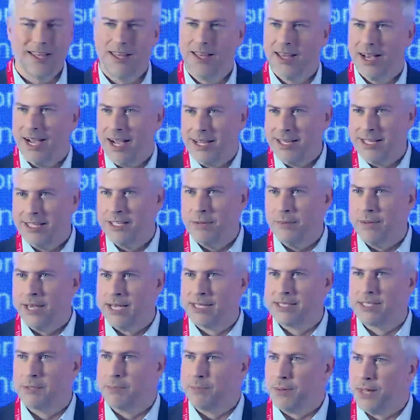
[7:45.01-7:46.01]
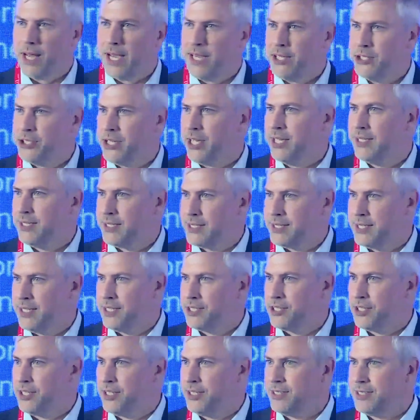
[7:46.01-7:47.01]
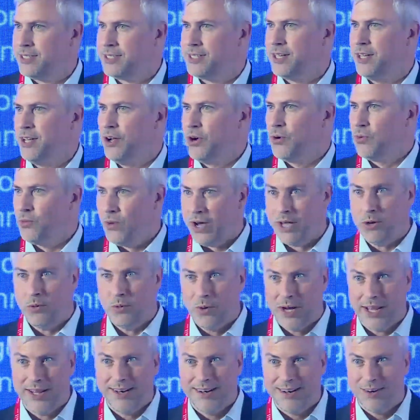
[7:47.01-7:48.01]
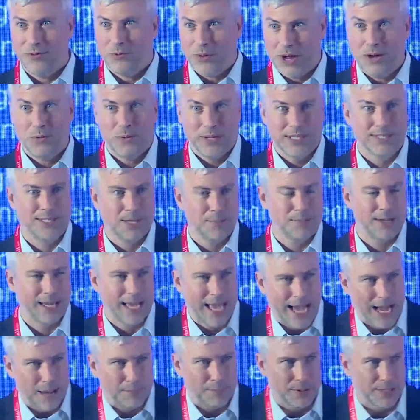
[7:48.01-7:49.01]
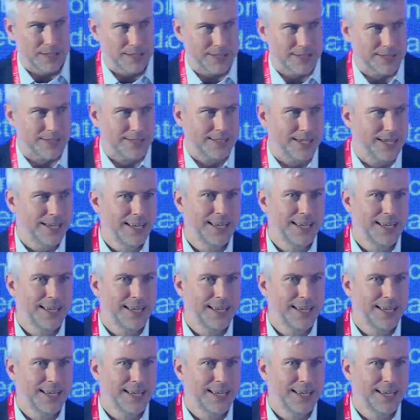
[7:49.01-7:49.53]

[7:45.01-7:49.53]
I need to make supply chain decisions right when something happens.